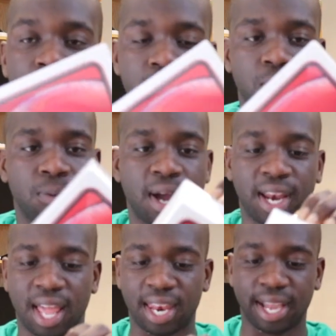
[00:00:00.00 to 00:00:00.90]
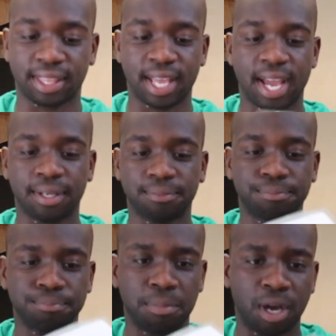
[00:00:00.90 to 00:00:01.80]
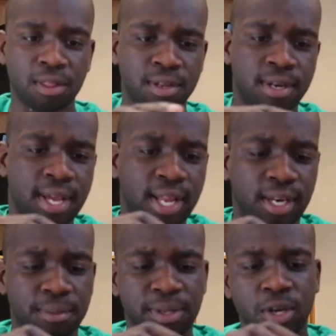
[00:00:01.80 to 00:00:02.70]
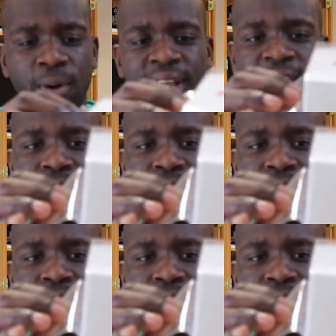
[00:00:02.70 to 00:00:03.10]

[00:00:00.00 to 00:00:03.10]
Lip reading: So I like that. But other than that, let me go ahead